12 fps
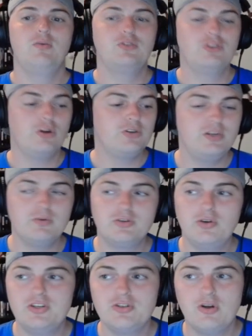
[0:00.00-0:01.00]
We're 13
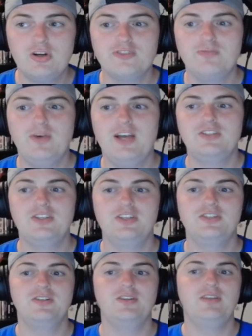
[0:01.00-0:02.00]
returning starters from last
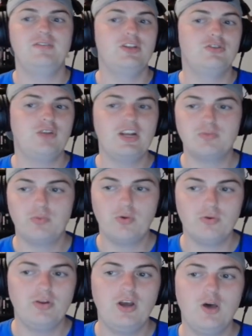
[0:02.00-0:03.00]
season. They've hit the transfer
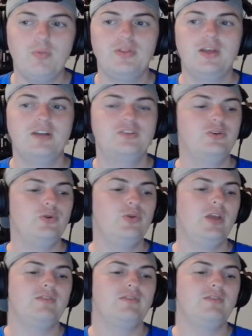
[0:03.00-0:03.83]
portal to help with that too.